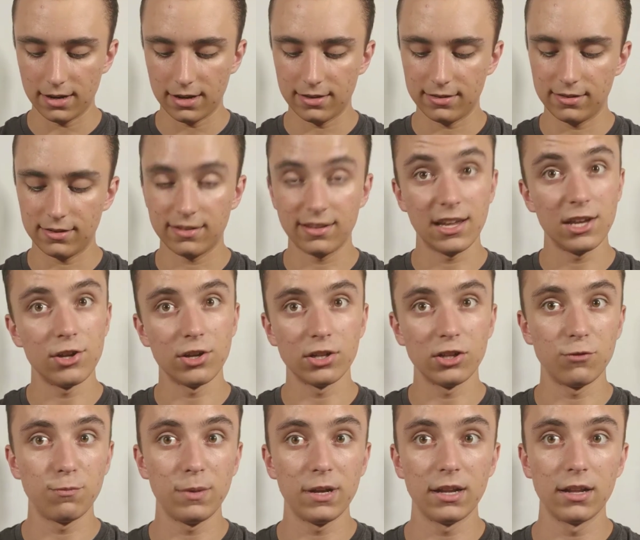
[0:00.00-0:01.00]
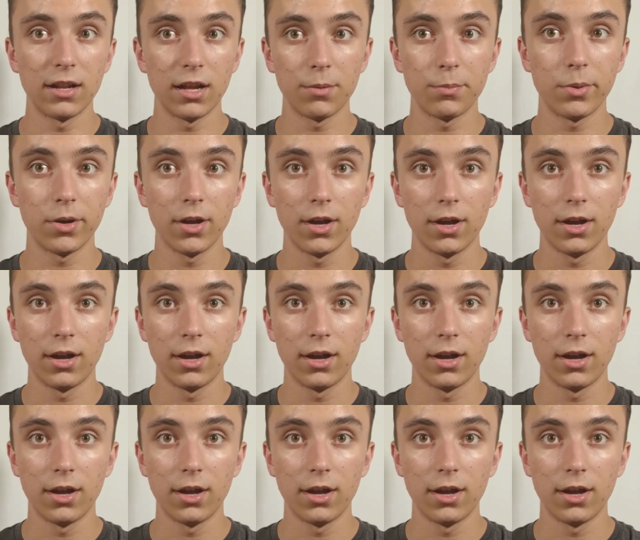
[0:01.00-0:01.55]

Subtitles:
as I said, you can speed it up,